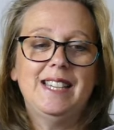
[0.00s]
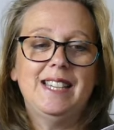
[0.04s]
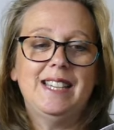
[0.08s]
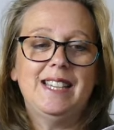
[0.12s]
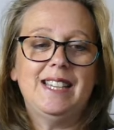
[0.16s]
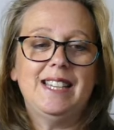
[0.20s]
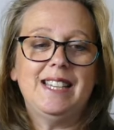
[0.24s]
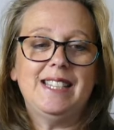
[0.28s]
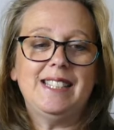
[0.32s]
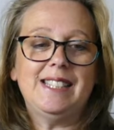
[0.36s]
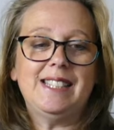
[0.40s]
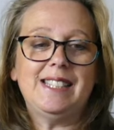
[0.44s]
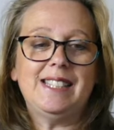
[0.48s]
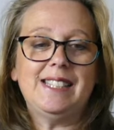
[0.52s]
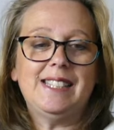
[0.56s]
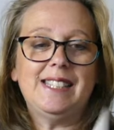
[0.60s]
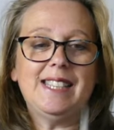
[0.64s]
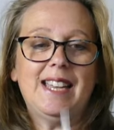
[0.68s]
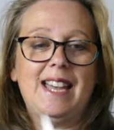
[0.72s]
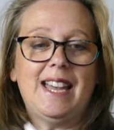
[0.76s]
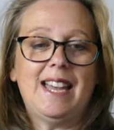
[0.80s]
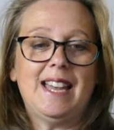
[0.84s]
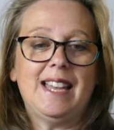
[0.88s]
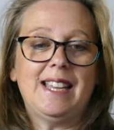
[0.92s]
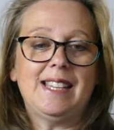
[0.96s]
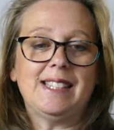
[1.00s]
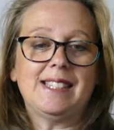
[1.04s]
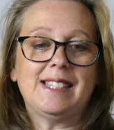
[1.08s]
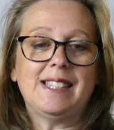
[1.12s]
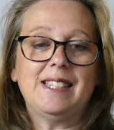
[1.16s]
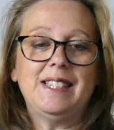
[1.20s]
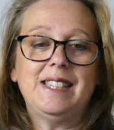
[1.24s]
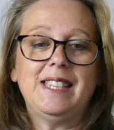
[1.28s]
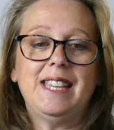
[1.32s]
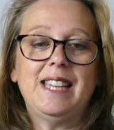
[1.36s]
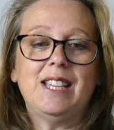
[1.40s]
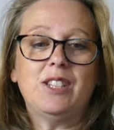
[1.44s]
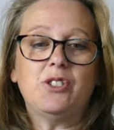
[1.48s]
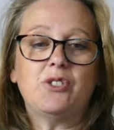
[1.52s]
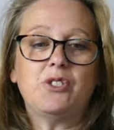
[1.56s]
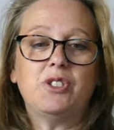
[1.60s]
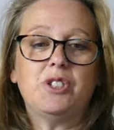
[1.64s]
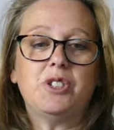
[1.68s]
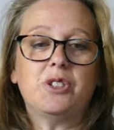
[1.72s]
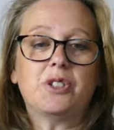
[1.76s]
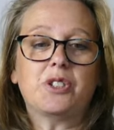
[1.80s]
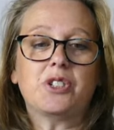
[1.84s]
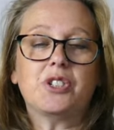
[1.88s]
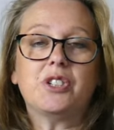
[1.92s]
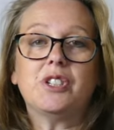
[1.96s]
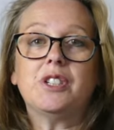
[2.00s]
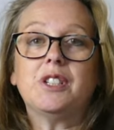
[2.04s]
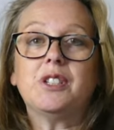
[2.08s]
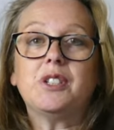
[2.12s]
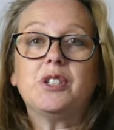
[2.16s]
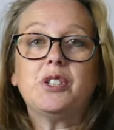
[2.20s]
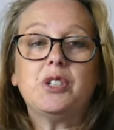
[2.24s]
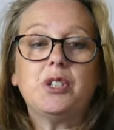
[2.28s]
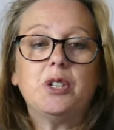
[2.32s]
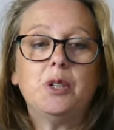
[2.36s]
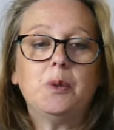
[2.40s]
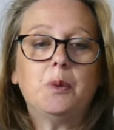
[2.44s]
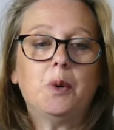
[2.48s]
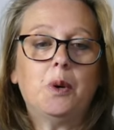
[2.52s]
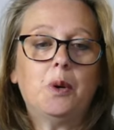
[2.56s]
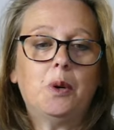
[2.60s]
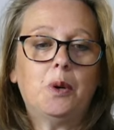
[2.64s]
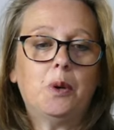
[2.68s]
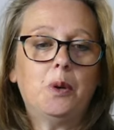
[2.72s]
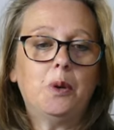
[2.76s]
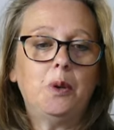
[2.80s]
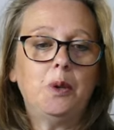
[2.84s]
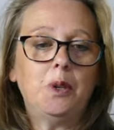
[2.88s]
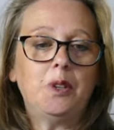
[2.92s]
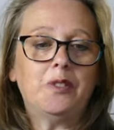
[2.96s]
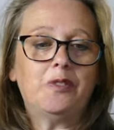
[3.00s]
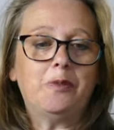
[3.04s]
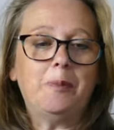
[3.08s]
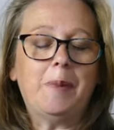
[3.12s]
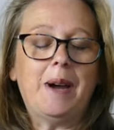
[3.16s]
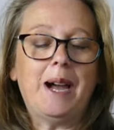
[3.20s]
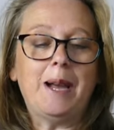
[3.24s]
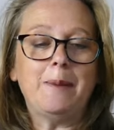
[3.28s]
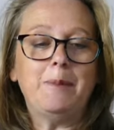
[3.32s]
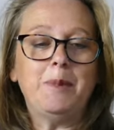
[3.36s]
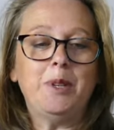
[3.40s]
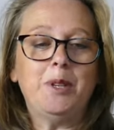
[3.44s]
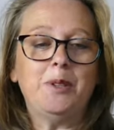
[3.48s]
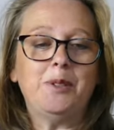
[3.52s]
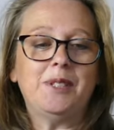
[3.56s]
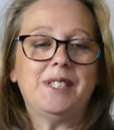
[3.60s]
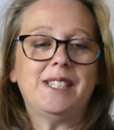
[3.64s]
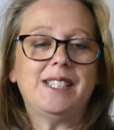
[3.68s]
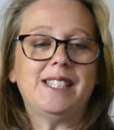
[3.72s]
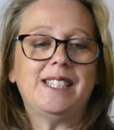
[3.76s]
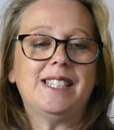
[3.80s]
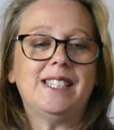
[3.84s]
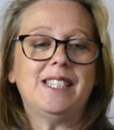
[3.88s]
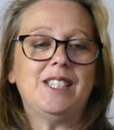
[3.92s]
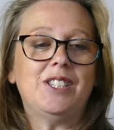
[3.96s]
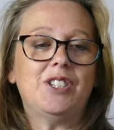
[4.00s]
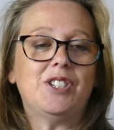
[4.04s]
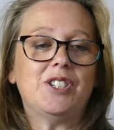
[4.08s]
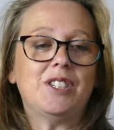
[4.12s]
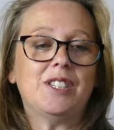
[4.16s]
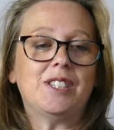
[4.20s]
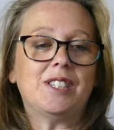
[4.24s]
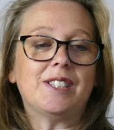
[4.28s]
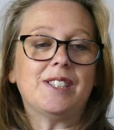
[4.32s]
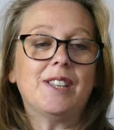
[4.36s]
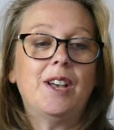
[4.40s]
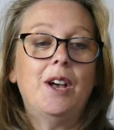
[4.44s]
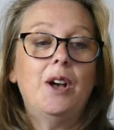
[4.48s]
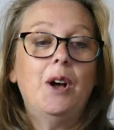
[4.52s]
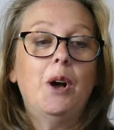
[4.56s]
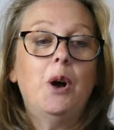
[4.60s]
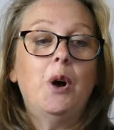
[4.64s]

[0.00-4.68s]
It says in the introduction, to all of my music teachers,